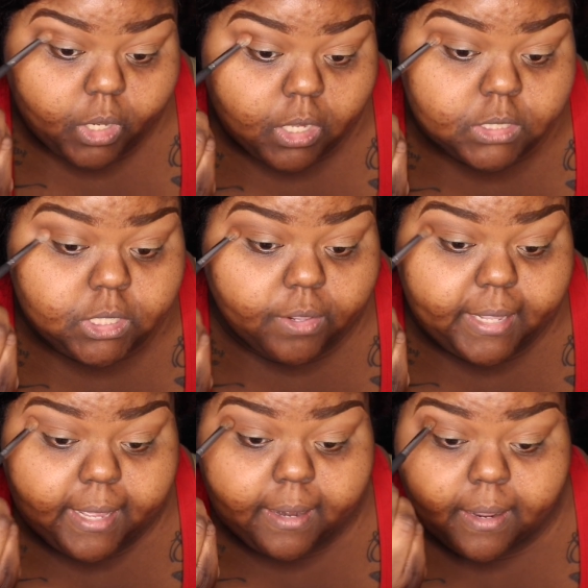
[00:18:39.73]
So
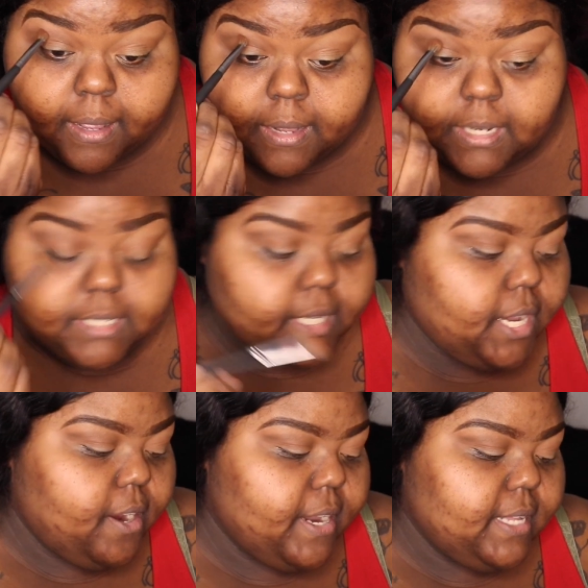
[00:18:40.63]
then the
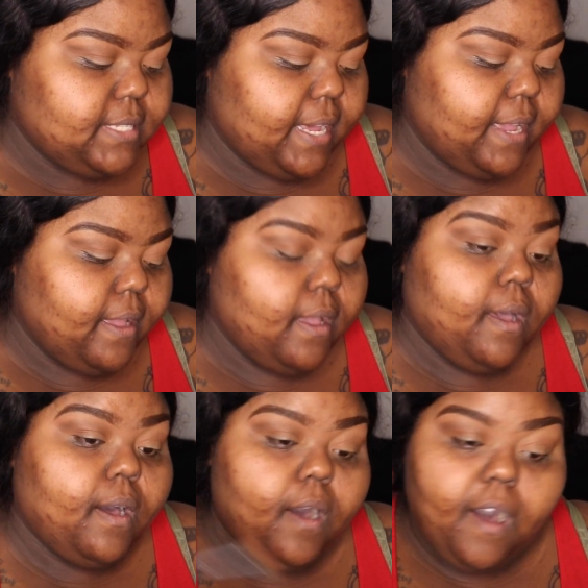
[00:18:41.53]
security is like,
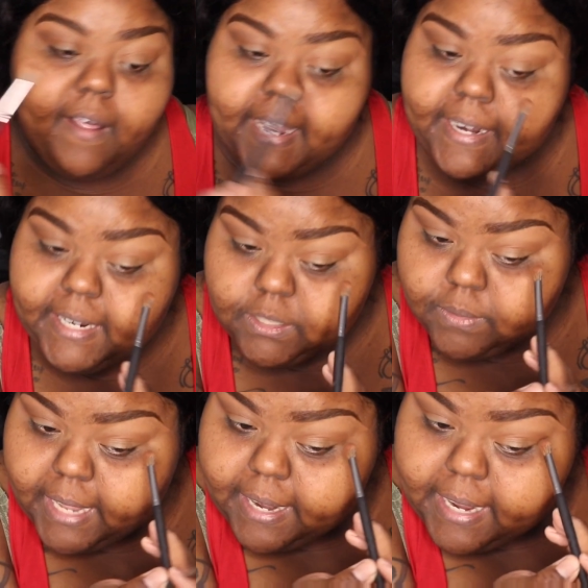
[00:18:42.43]

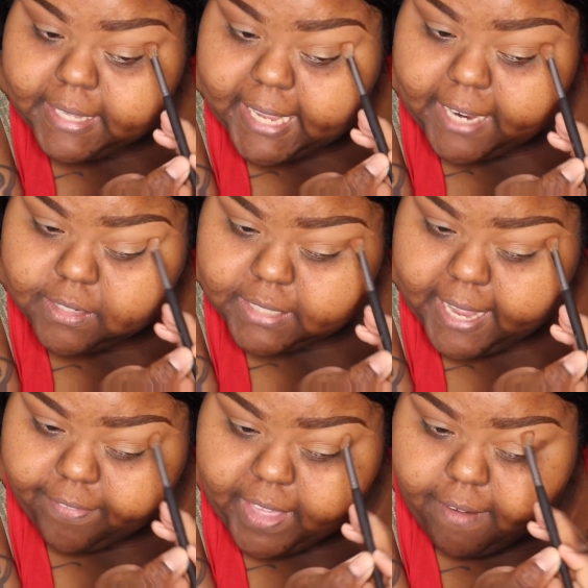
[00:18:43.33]
they need the address, they
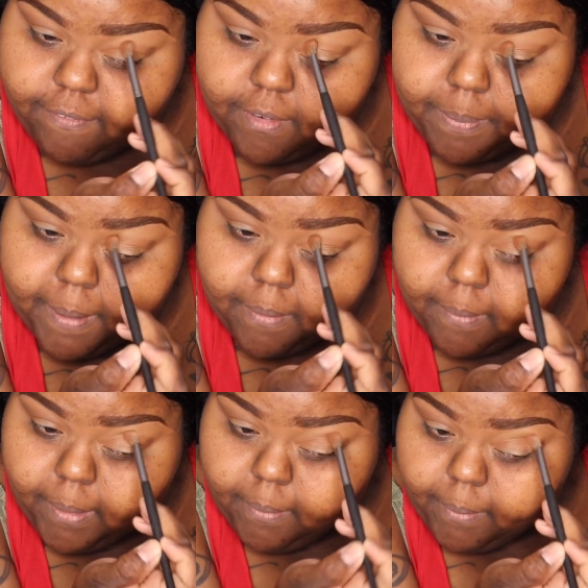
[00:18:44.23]
have to have it for the paperwork,
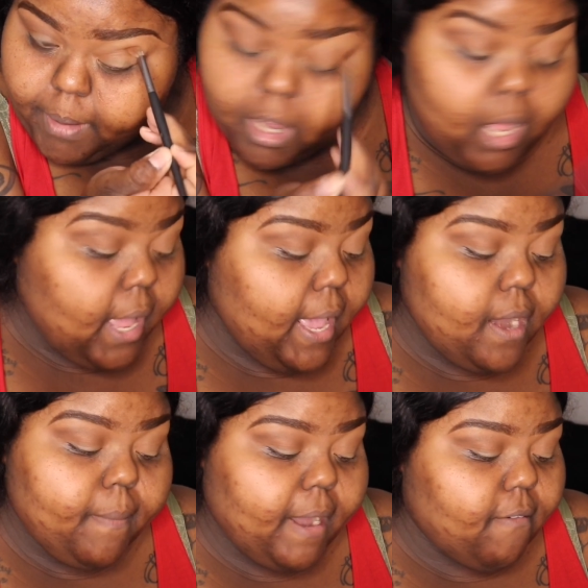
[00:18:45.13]
blah blah blah. Ain't
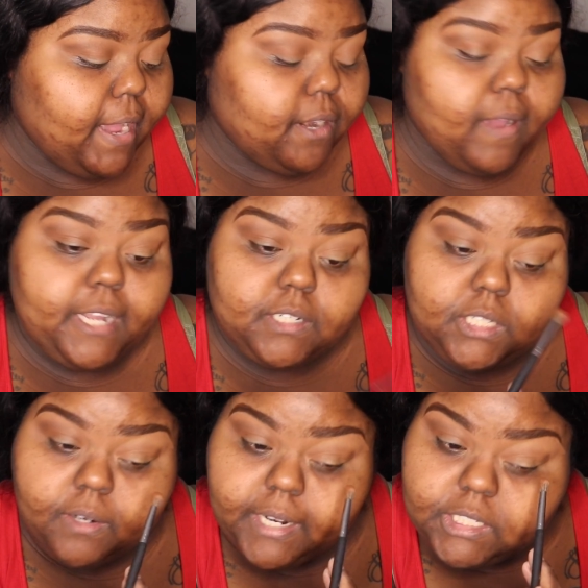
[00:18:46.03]
nobody writing no address
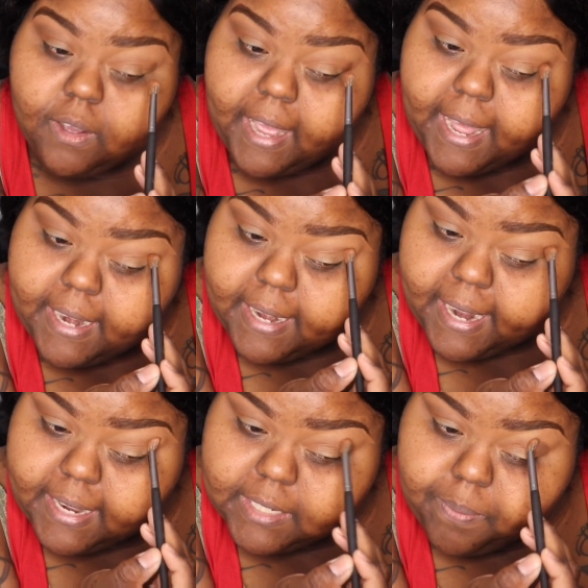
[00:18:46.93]
on there. So, and then
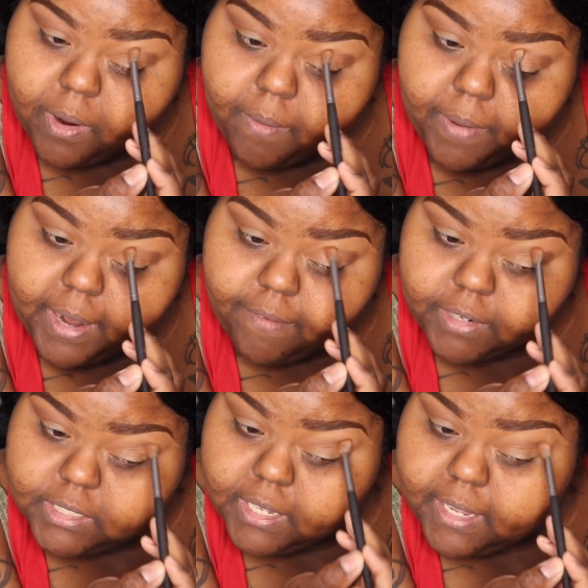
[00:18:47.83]
at this point we're
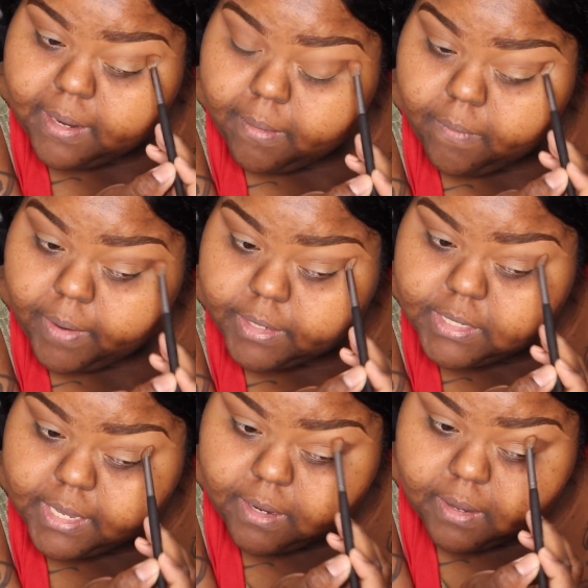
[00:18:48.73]
still
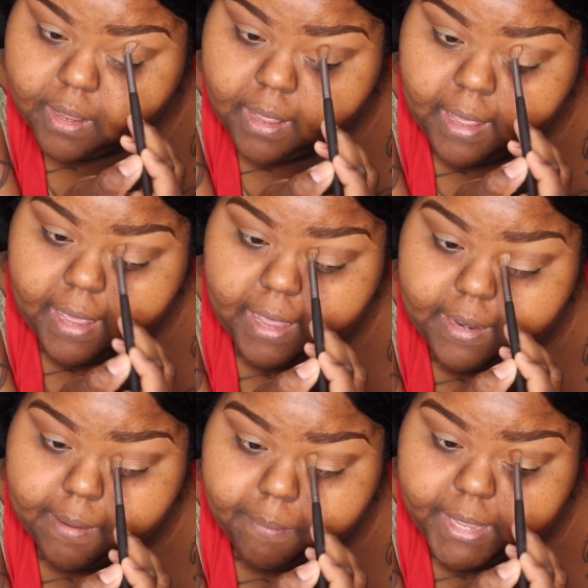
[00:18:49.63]

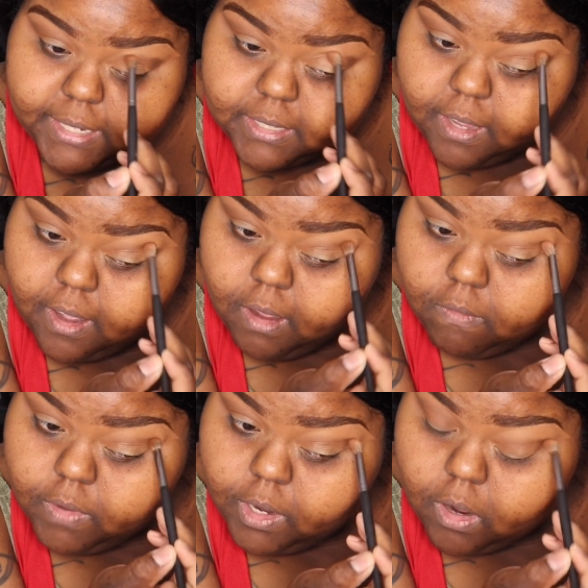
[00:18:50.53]
in the midst
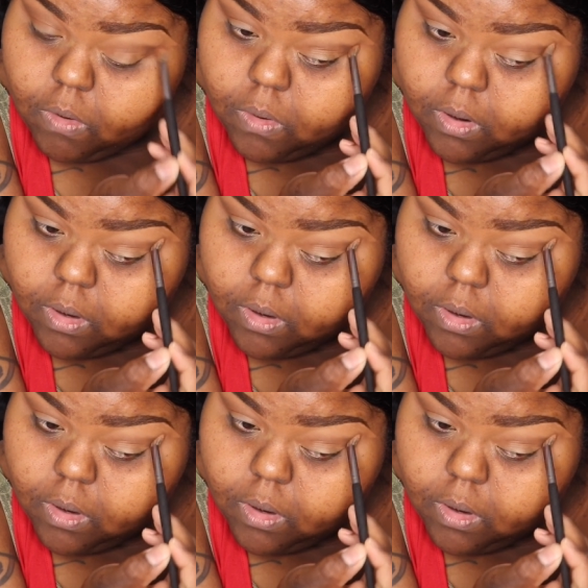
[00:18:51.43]
of, you know,